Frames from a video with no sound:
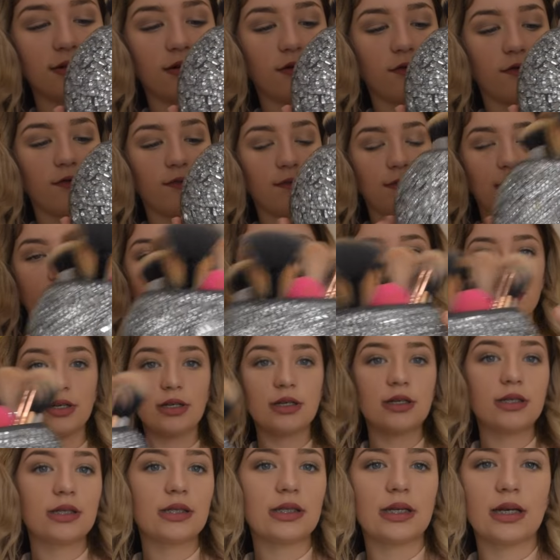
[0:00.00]
of
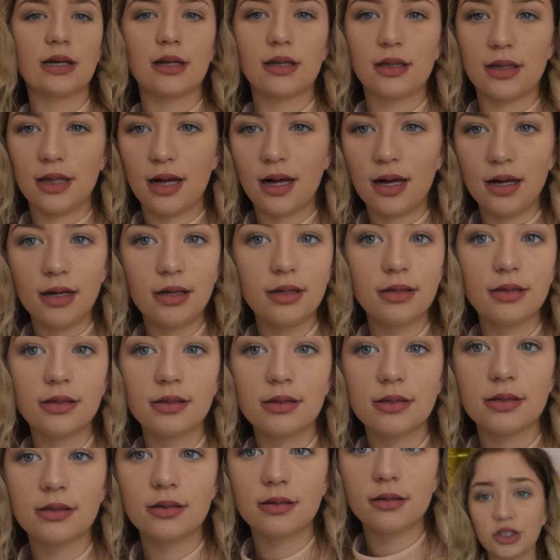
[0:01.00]
mirrors and glass.
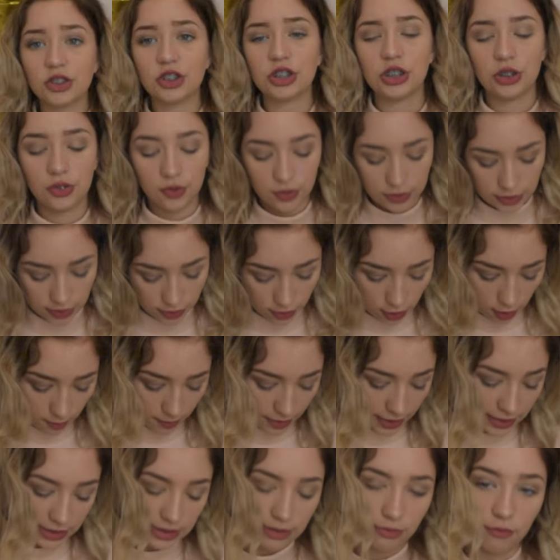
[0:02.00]
She also got
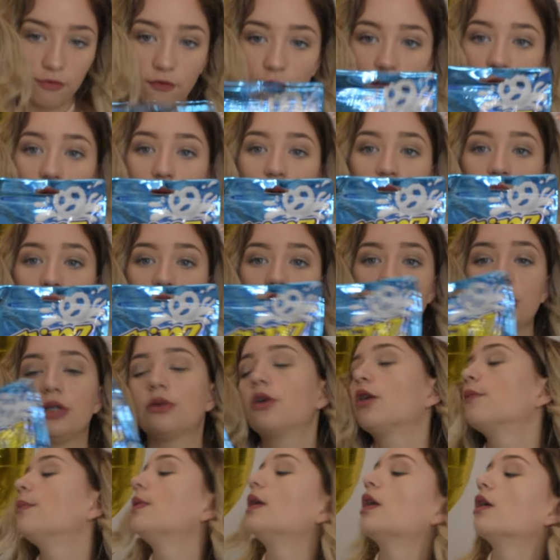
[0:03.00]
me some food. She
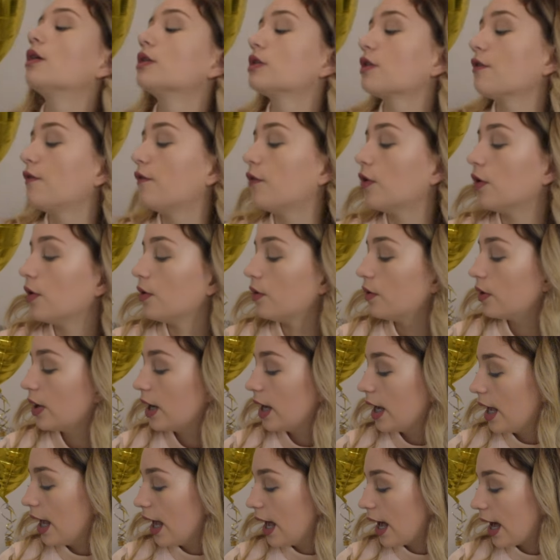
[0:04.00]
got me loads of food
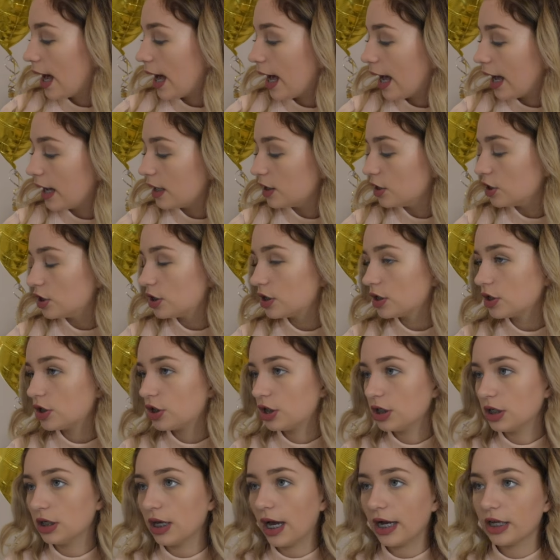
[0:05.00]
and
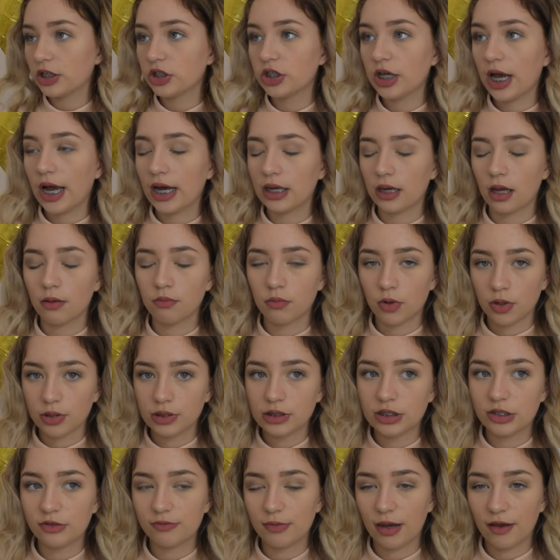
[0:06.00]
she actually had like
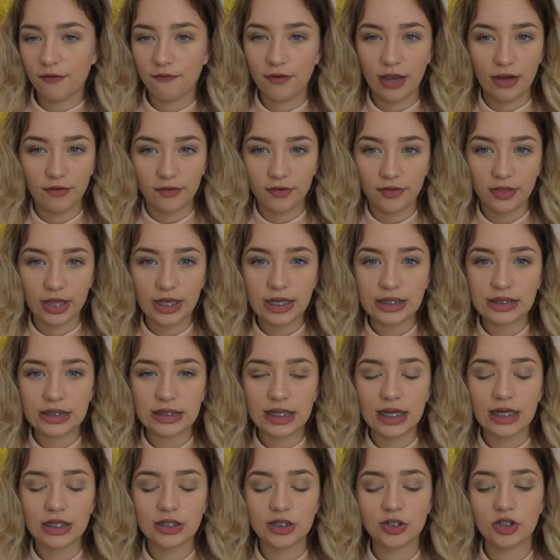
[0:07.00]
most of my favourite things in
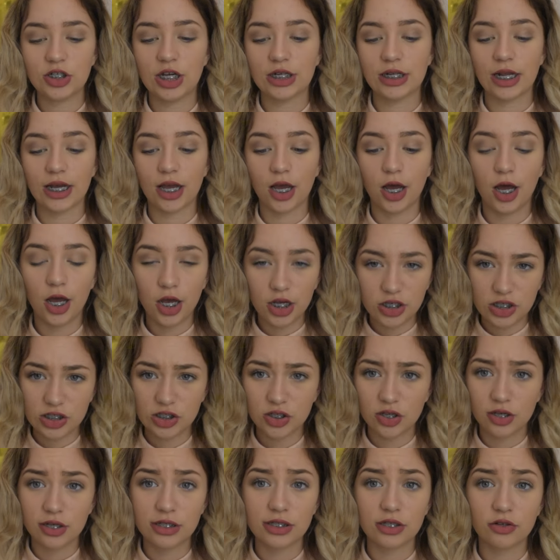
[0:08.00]
there. So she had like a Hershey's
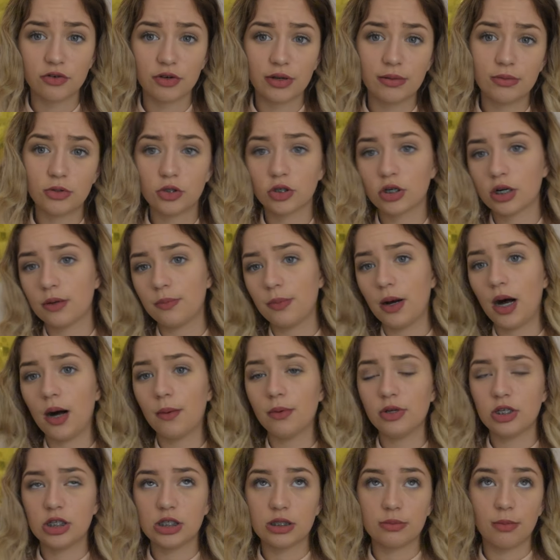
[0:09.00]
Cookies and Cream chocolate bar,
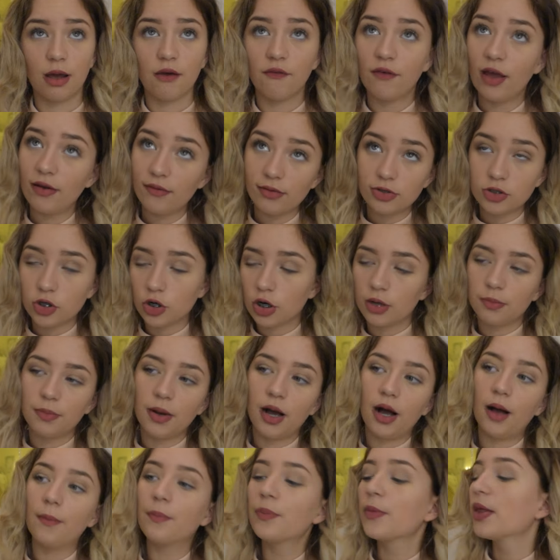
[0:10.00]
which is my favourite chocolate
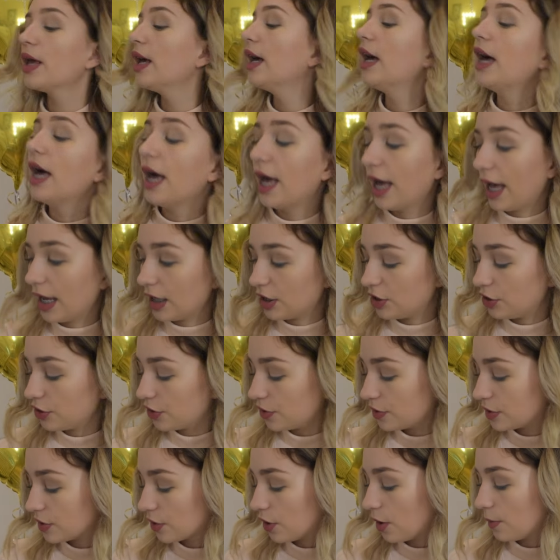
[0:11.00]
bar. And she
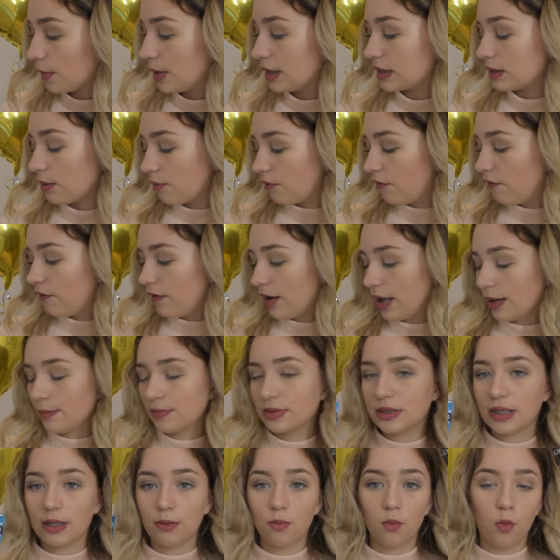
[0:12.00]
also got me some
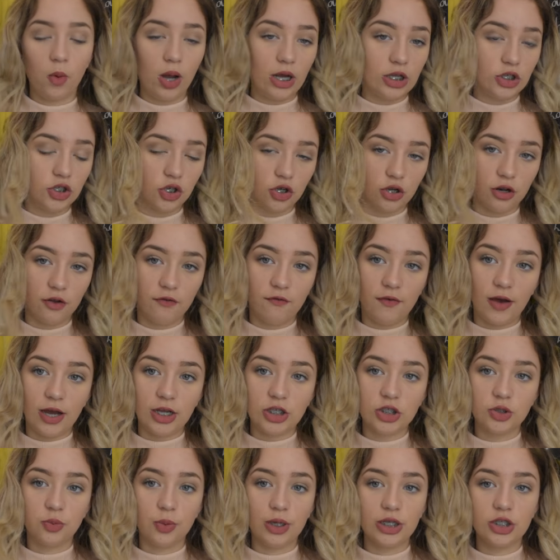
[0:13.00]
flips in white chocolate
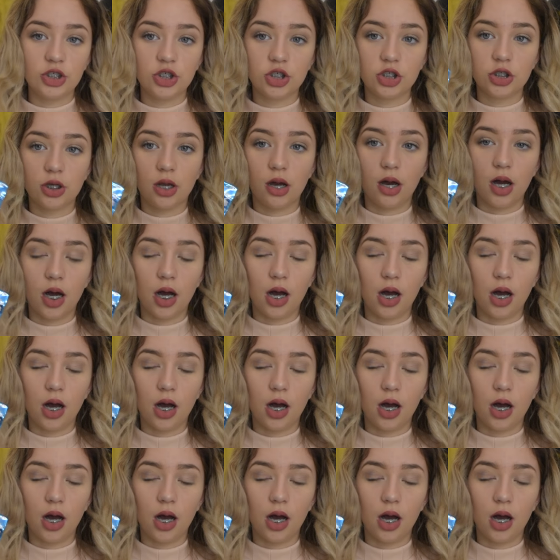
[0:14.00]
fudge, which